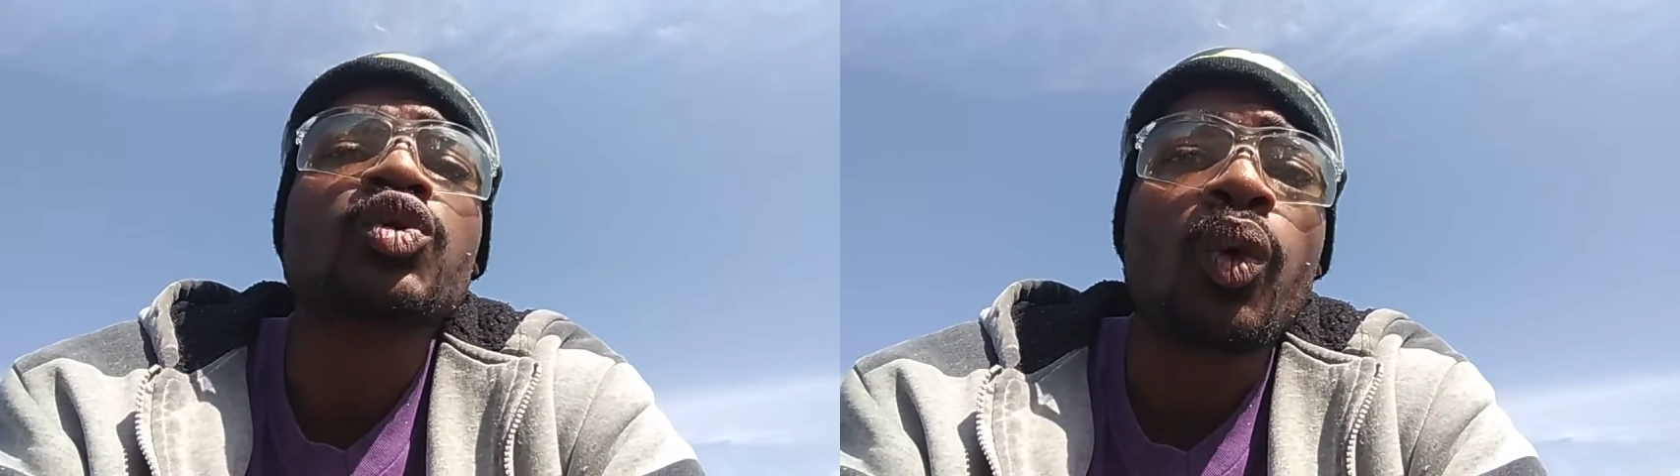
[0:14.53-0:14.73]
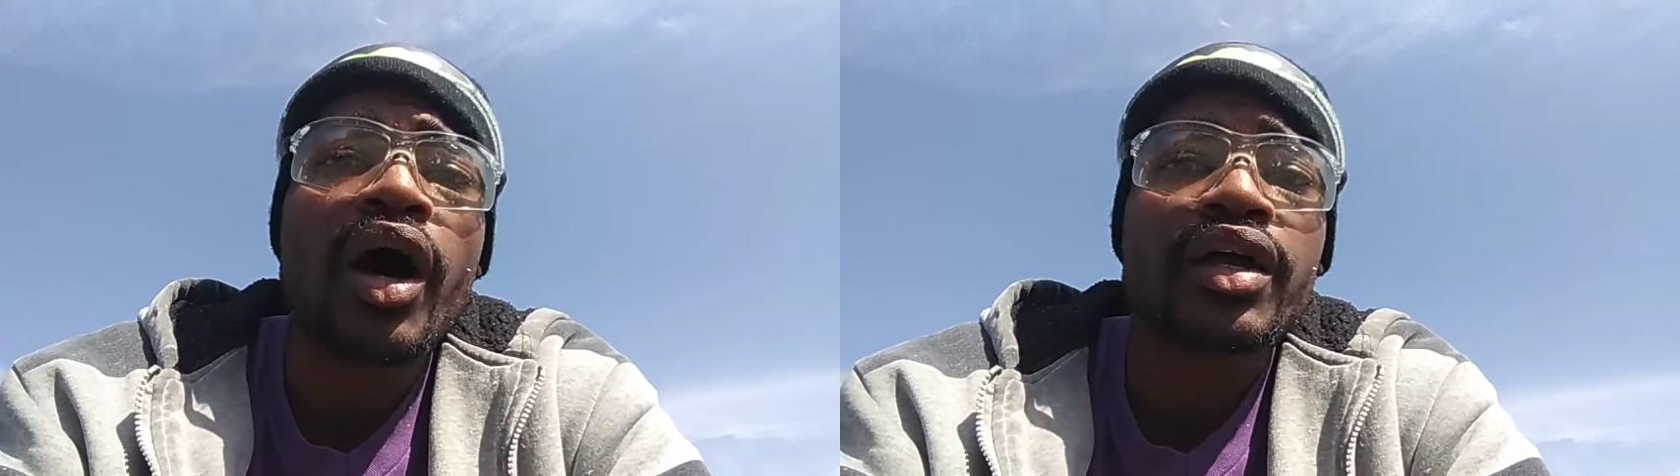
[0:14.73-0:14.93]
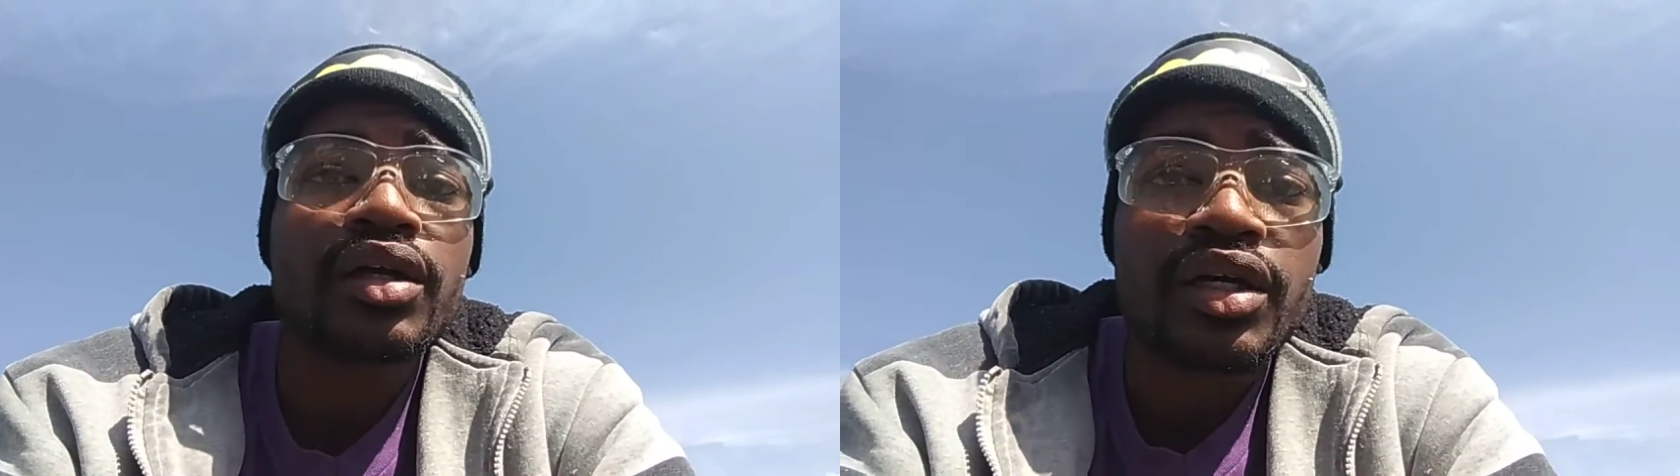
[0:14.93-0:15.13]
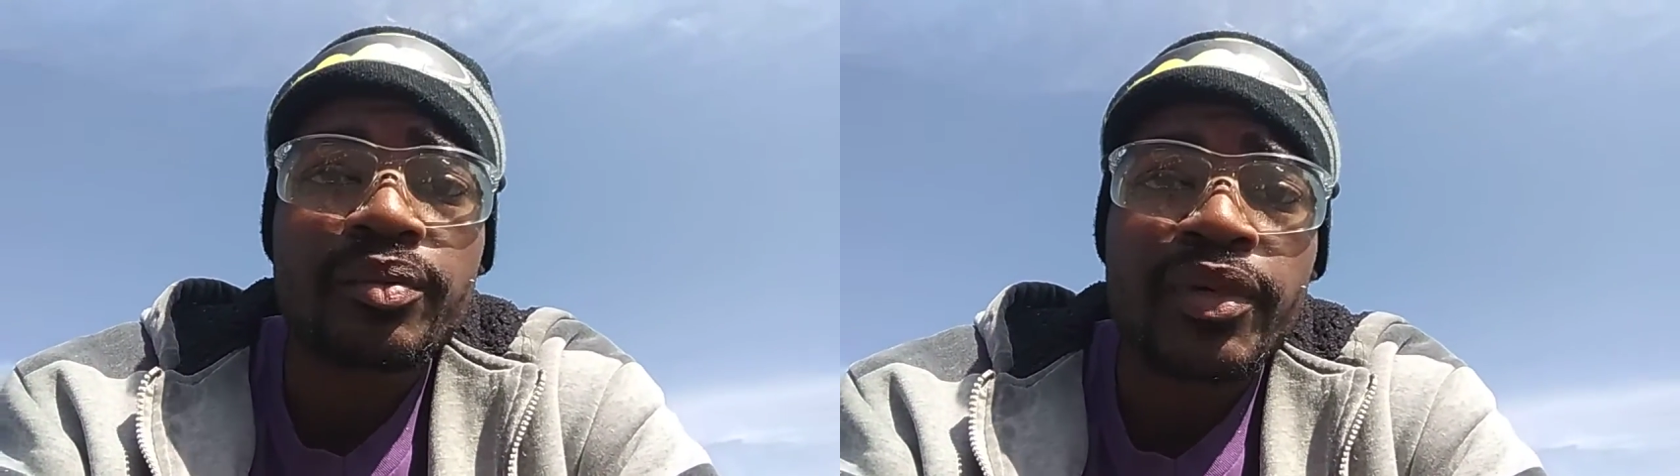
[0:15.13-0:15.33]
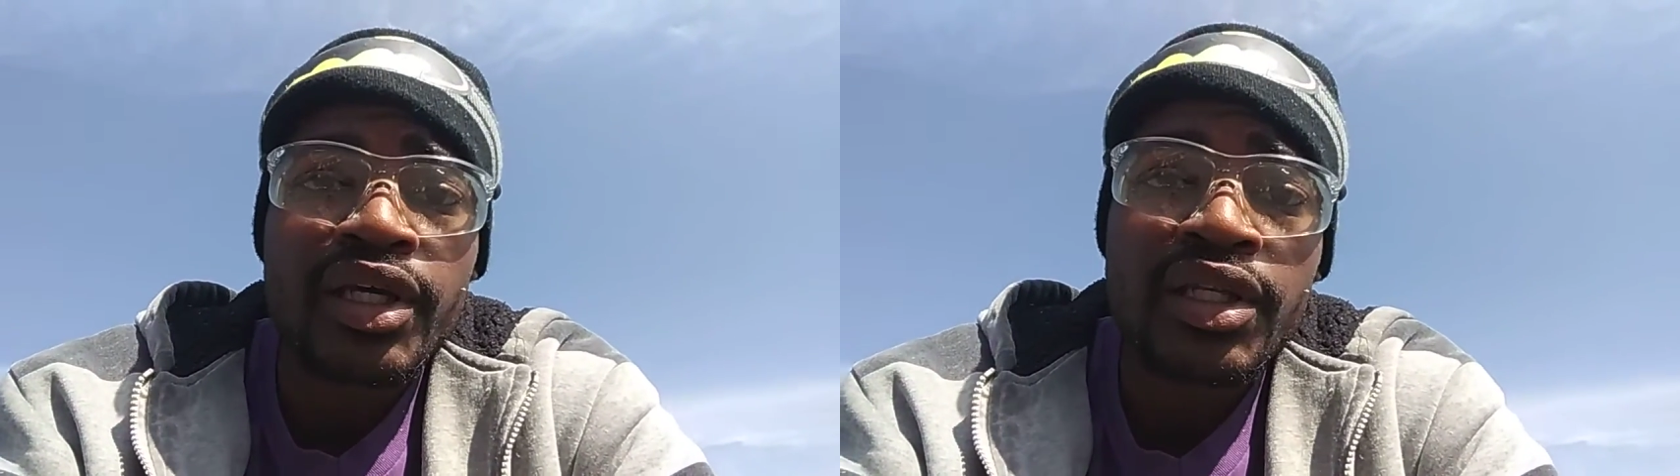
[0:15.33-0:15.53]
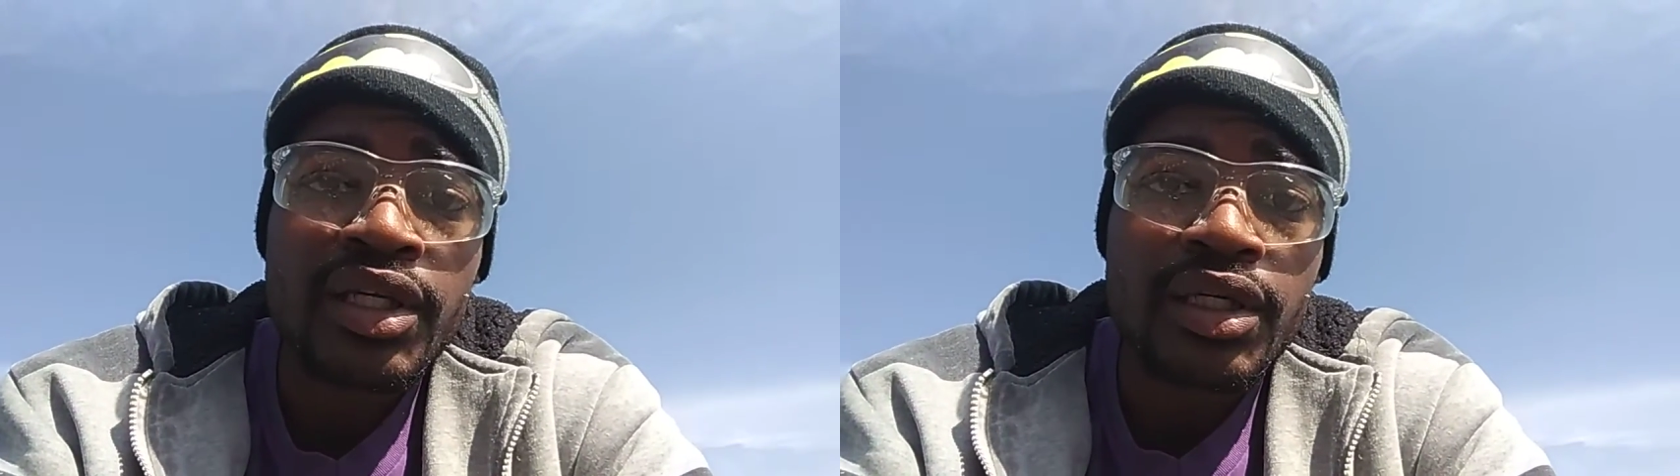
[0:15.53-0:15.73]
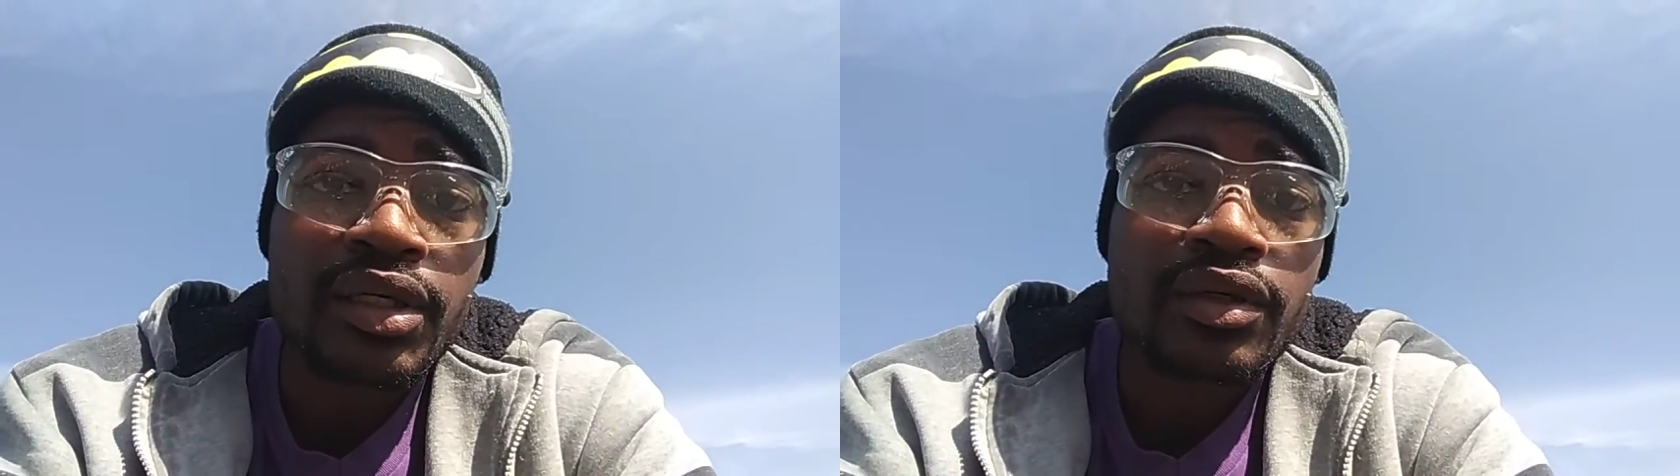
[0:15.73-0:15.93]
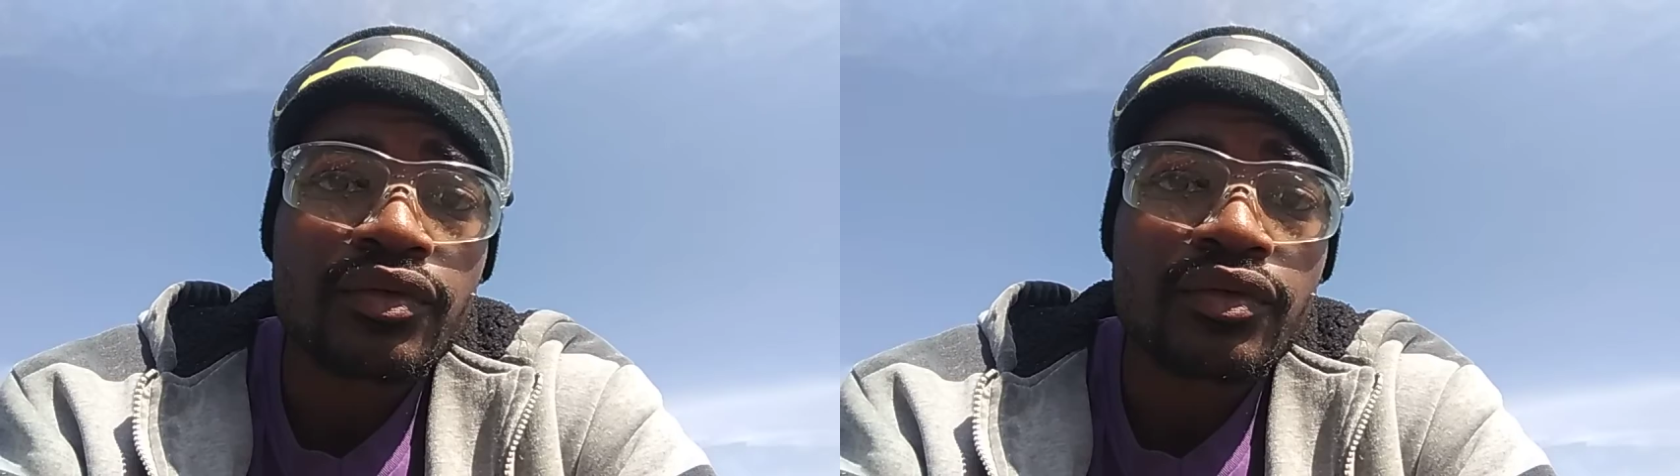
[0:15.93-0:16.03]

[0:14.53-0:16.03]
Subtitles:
why good men lead.